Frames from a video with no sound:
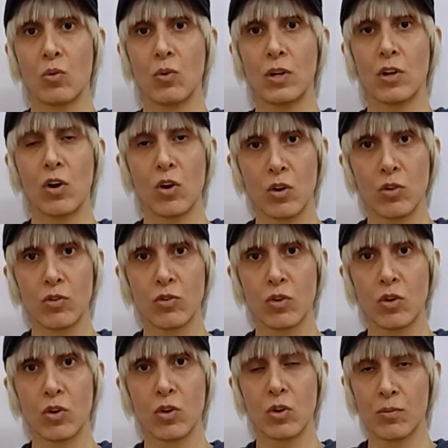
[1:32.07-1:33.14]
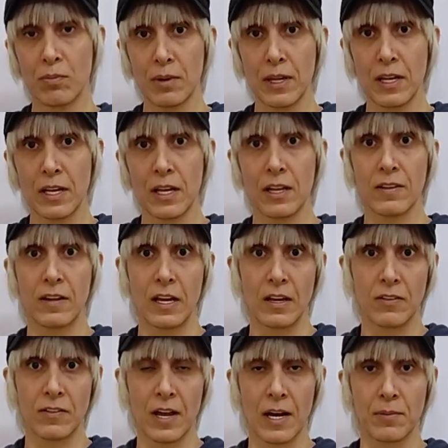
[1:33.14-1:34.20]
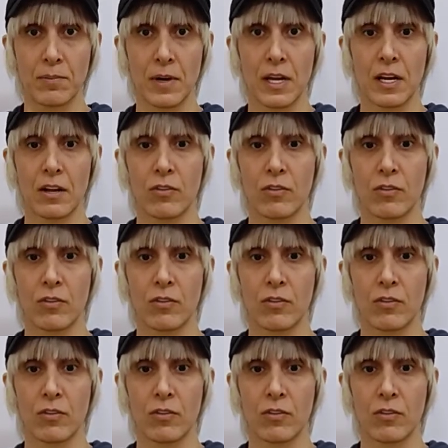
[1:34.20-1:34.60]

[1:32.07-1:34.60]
will also be in the exam.